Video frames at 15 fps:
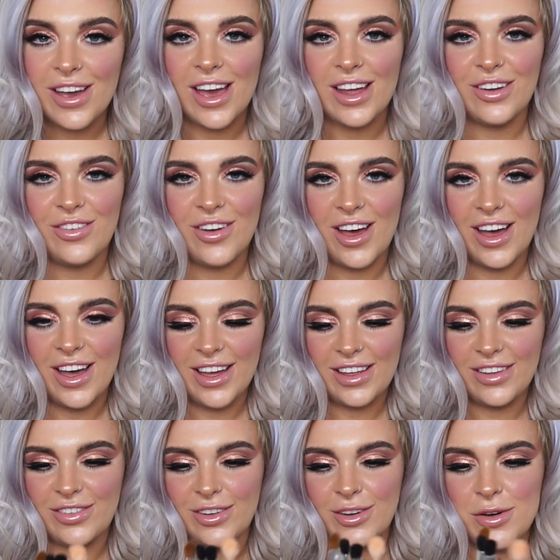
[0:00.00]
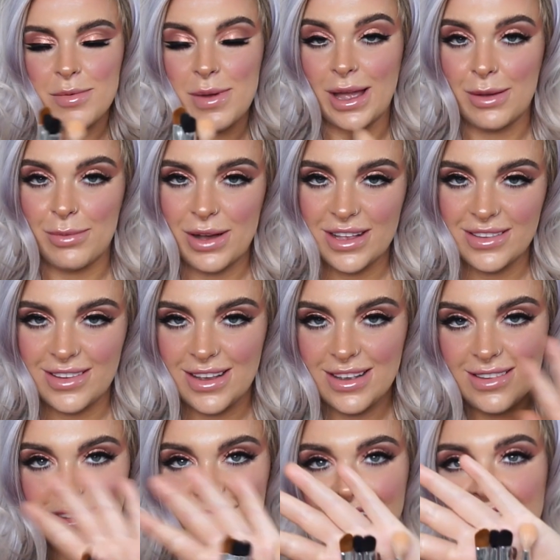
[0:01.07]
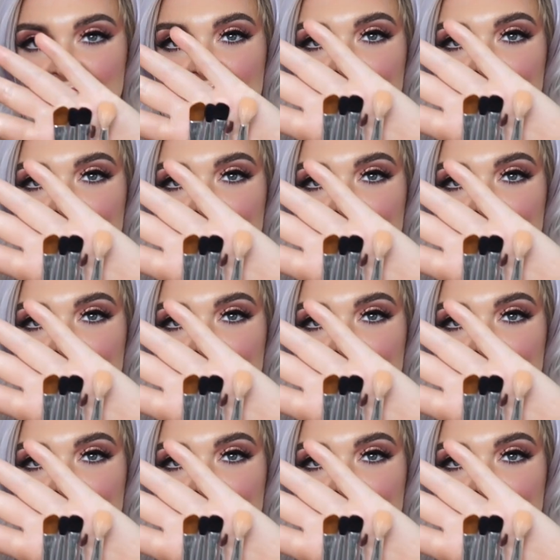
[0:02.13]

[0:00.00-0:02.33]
heard of her if you're a makeup artist.